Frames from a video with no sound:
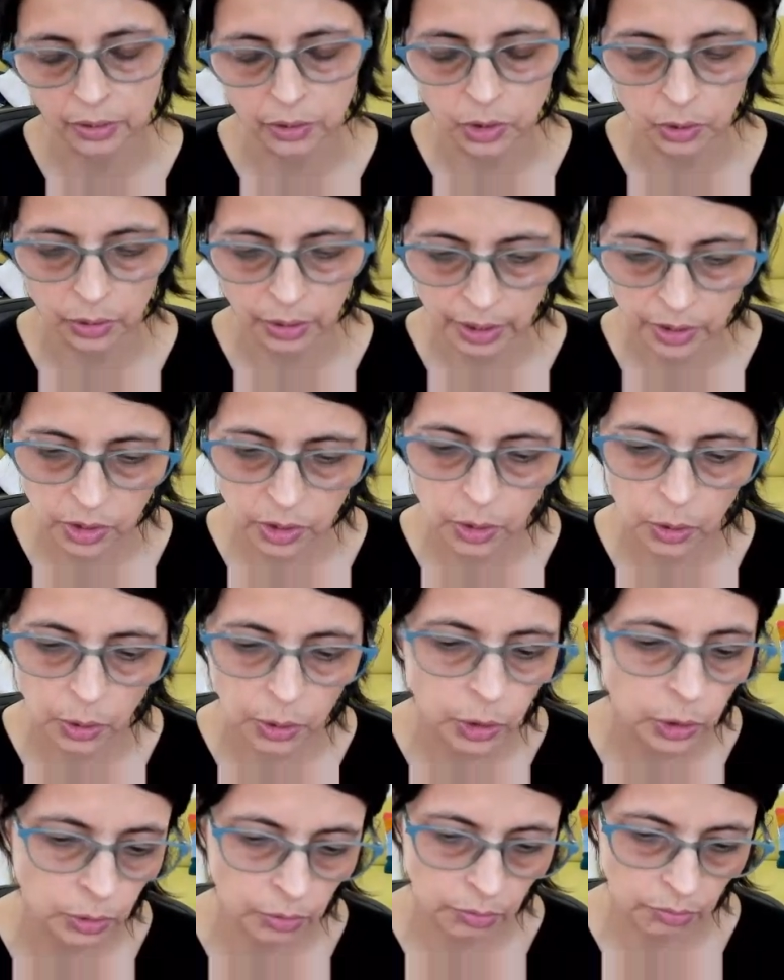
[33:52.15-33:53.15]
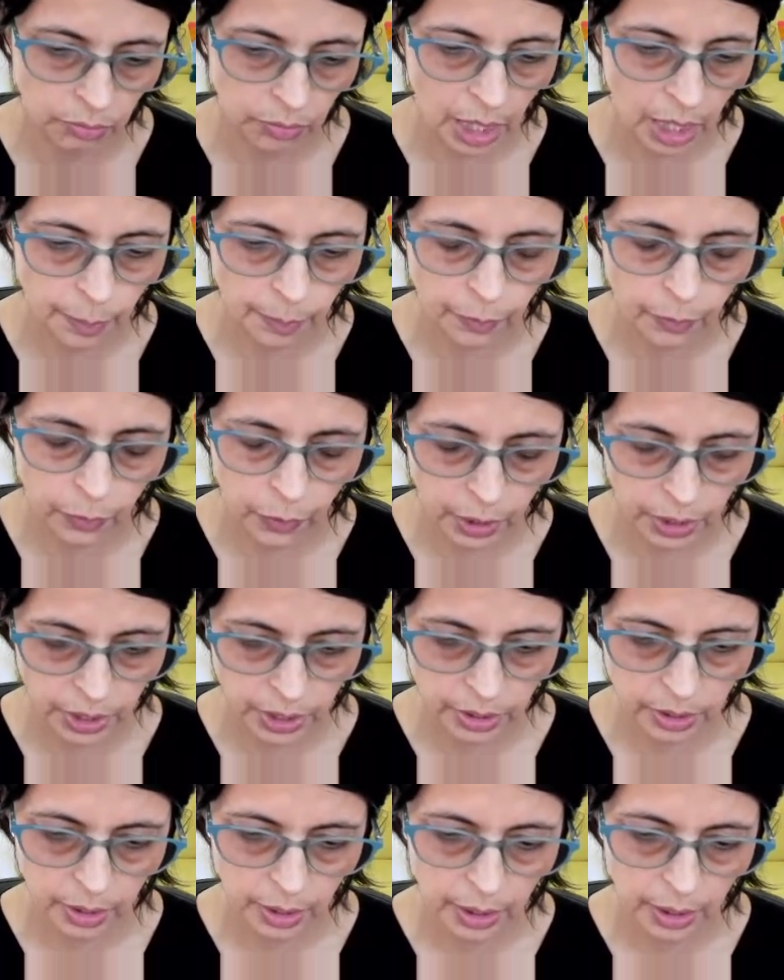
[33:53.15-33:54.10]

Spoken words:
So let's go up first.